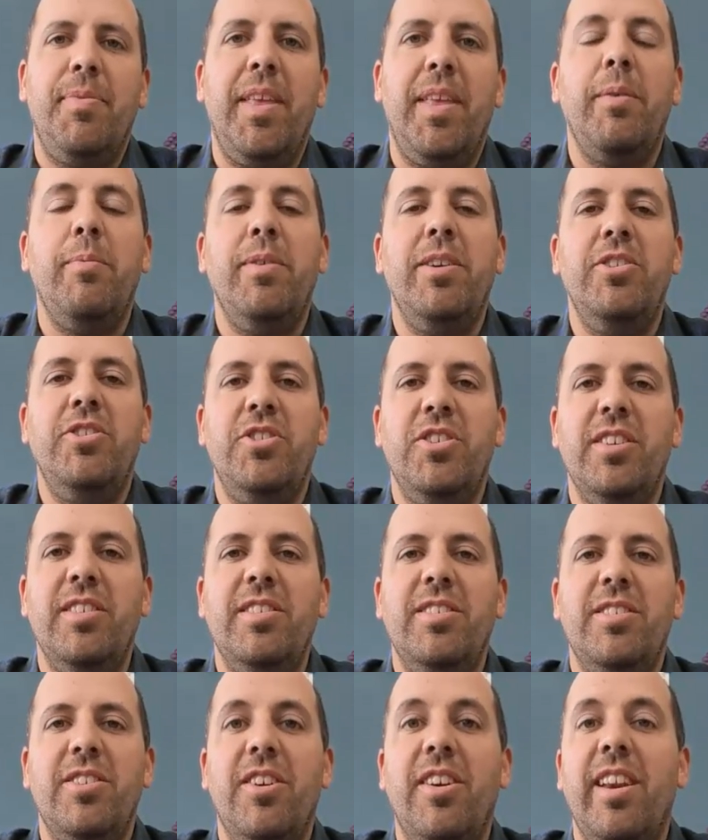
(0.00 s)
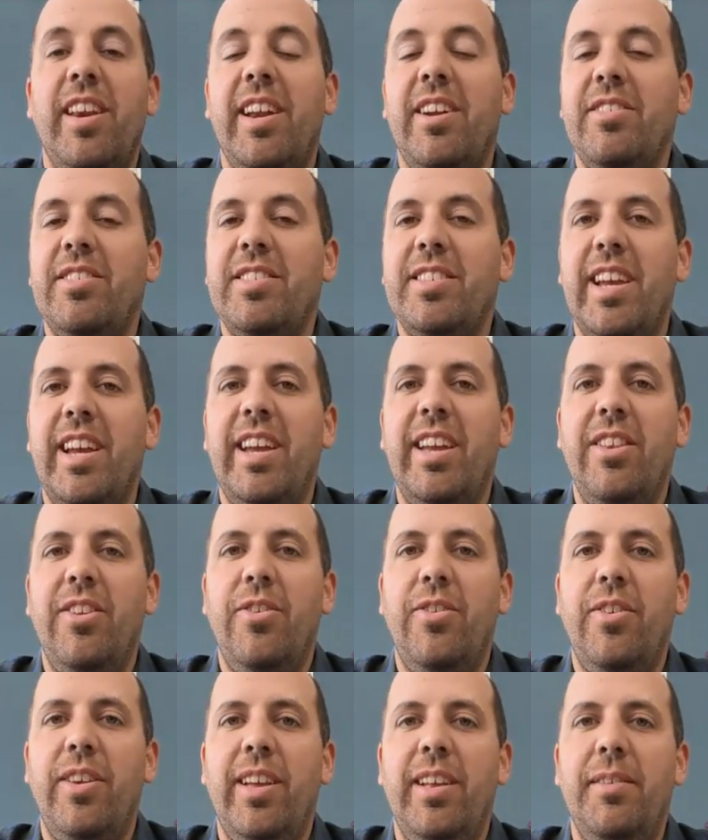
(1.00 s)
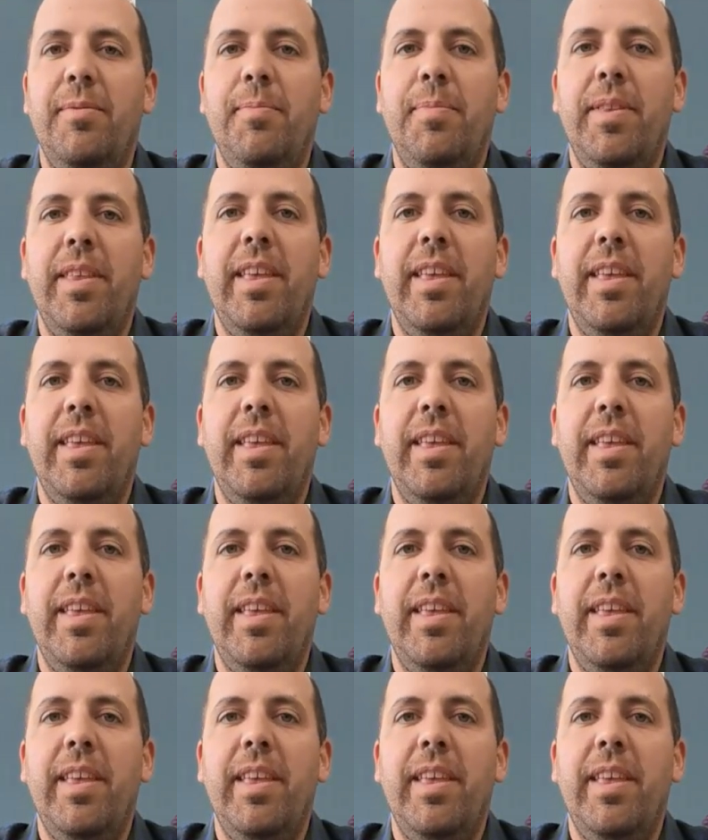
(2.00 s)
and we just started our second unit